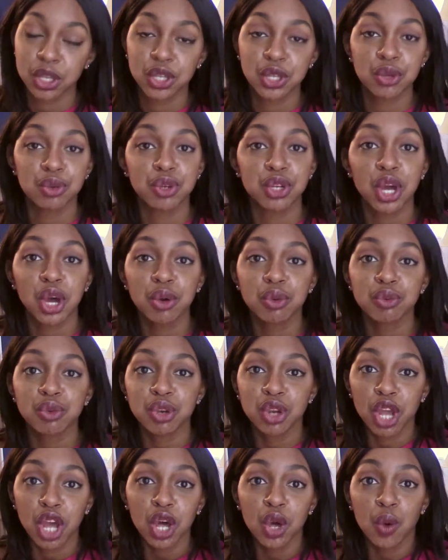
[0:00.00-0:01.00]
You don't
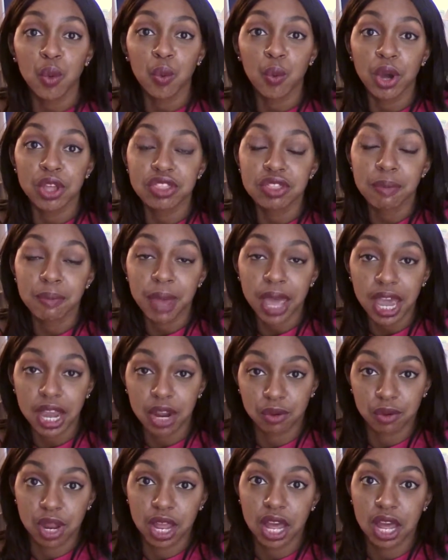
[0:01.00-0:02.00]
know what the
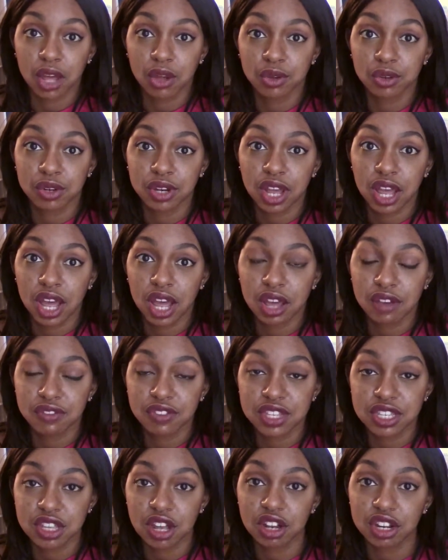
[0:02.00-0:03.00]
background of
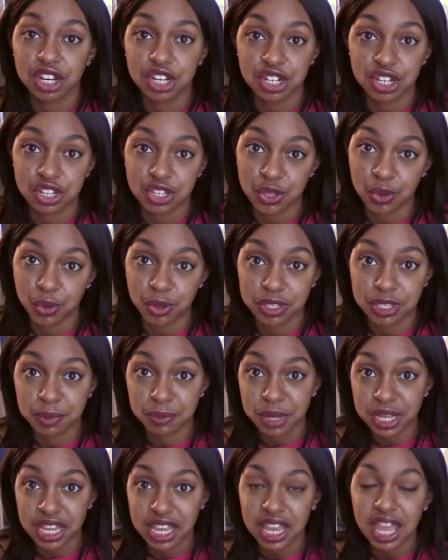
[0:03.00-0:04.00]
this audition is going to
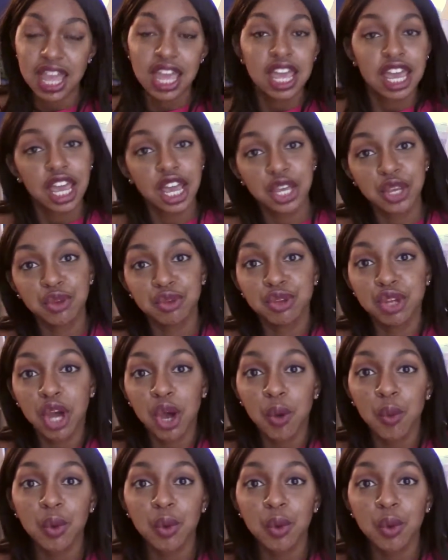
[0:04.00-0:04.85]
be, and you don't